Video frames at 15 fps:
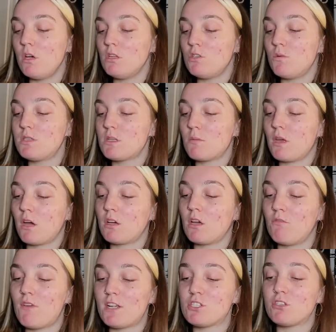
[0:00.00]
doing something
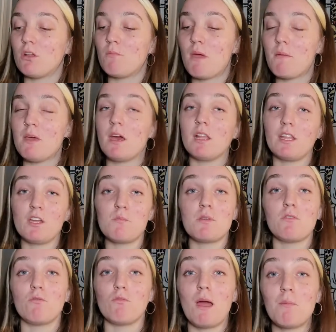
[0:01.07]
unconventional, maybe a little
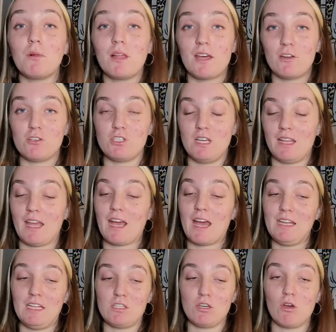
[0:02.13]
bit of rebel energy, like I
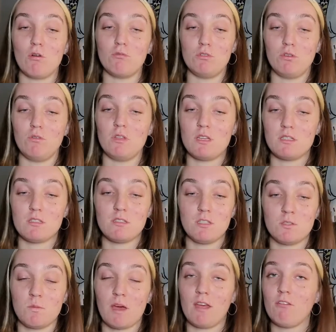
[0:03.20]
need to go do this
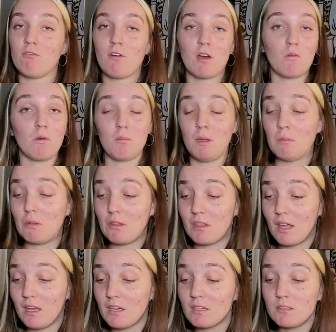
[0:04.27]
despite fuck what people
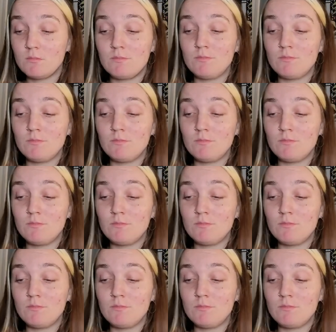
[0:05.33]
think.